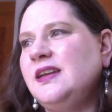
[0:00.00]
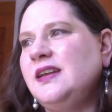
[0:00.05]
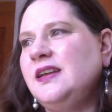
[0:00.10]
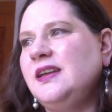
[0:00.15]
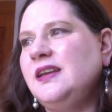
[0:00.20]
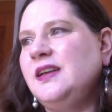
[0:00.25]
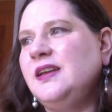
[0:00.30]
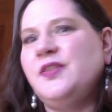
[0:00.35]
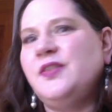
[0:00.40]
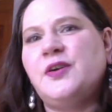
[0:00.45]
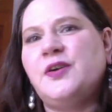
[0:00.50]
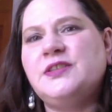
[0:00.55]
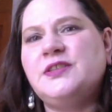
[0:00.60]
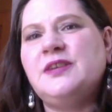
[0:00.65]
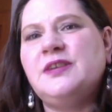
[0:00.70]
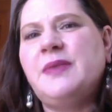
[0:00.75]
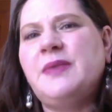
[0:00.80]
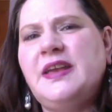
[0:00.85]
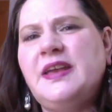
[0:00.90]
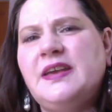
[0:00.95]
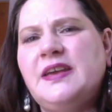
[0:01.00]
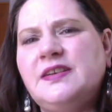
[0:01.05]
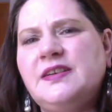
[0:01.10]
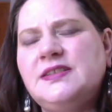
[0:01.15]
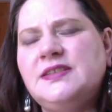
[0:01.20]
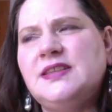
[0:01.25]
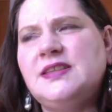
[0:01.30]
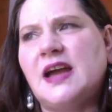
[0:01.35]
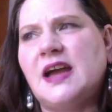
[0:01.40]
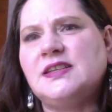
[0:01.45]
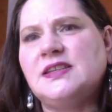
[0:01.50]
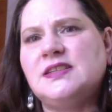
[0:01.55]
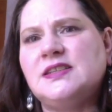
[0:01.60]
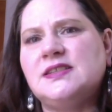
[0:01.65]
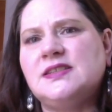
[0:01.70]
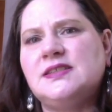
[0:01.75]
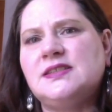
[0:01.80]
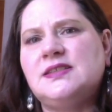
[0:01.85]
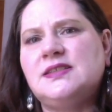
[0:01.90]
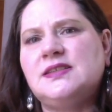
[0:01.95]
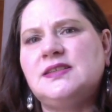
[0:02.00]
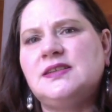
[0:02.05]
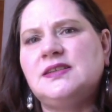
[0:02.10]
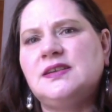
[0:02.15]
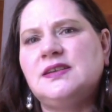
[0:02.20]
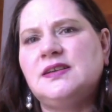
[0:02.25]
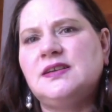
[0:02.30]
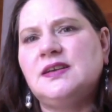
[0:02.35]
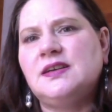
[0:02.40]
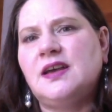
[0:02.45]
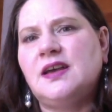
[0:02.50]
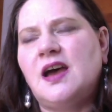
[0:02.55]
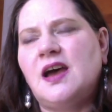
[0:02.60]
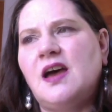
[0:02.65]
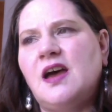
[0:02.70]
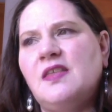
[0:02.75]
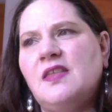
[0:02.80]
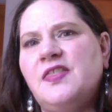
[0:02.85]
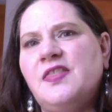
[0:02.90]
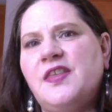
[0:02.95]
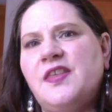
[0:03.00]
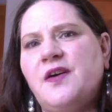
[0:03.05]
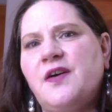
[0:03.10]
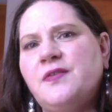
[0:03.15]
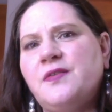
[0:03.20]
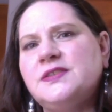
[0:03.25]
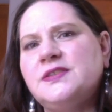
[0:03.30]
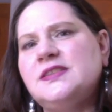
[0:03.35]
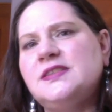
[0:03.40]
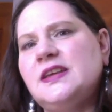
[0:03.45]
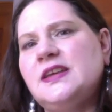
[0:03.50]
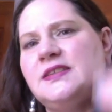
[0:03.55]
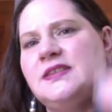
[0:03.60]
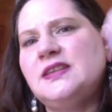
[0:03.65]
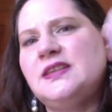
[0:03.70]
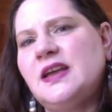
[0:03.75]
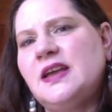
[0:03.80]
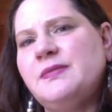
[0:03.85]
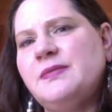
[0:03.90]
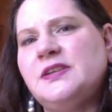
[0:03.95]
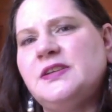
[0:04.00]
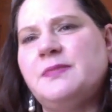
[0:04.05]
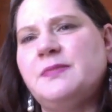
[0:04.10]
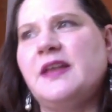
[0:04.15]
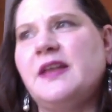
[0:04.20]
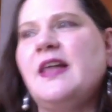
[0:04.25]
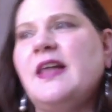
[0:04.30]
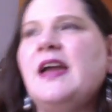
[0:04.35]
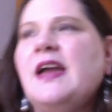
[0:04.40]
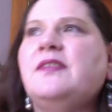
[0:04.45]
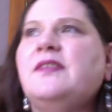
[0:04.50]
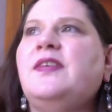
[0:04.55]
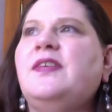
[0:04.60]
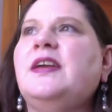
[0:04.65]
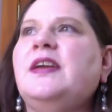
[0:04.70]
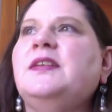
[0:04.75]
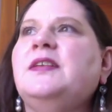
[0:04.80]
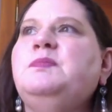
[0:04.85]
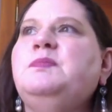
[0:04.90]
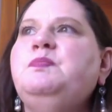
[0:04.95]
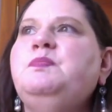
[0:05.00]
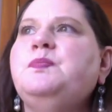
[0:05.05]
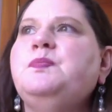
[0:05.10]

You know, those are my intersections. Those things that come into my life, and